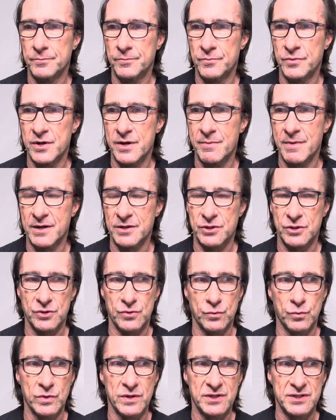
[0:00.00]
pretty much
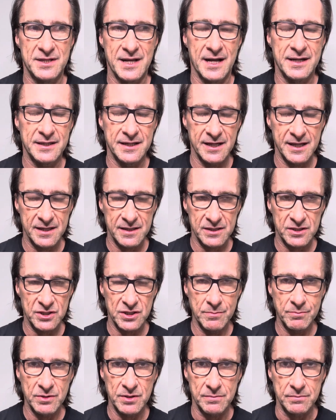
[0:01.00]
we start getting the
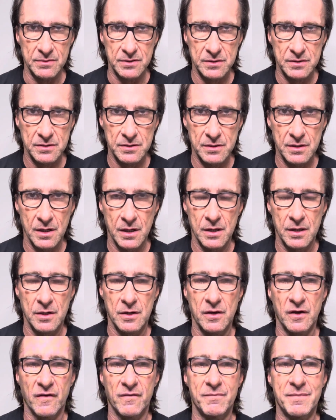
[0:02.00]
symptoms
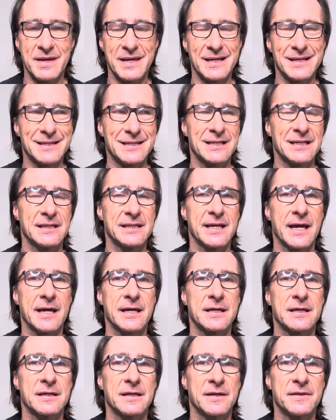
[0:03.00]
of being celiac.
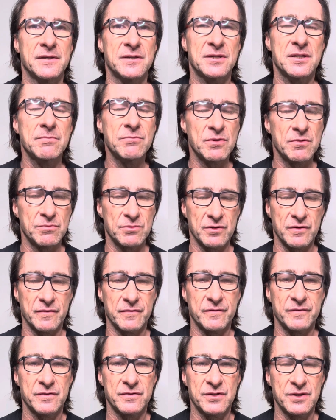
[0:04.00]
And the symptoms of
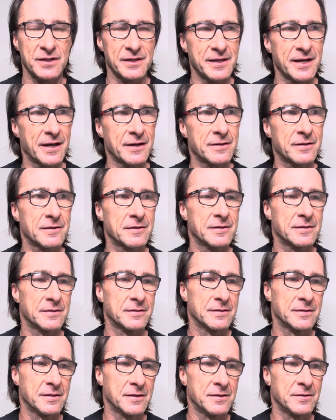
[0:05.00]
celiac
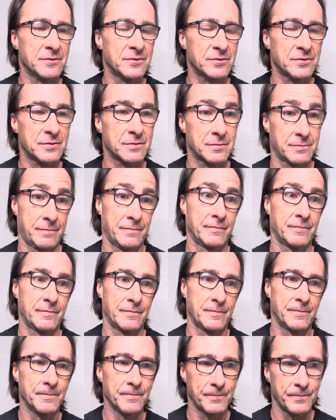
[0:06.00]
is
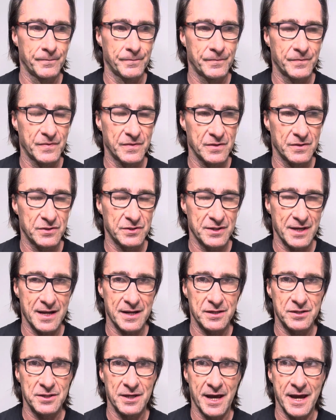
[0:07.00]

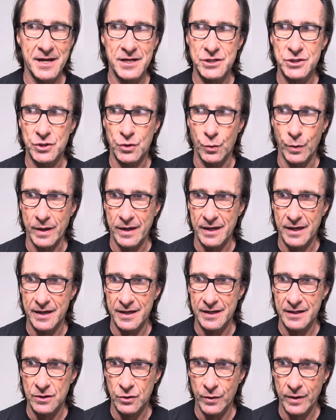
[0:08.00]
starting to age quicker
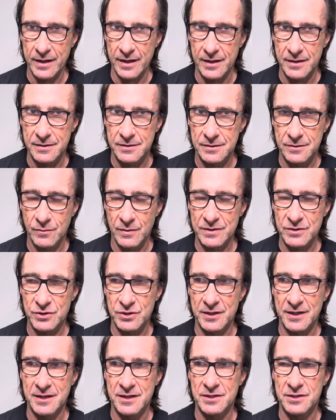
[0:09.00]
and quicker. Once you
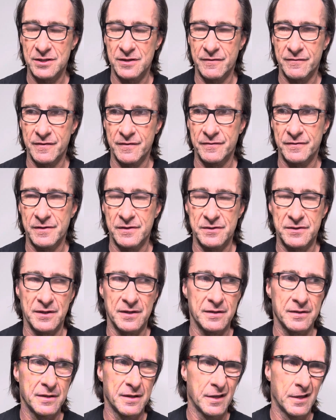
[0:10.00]
get into your 50s,
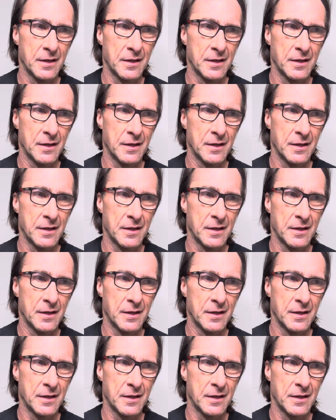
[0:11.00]
the,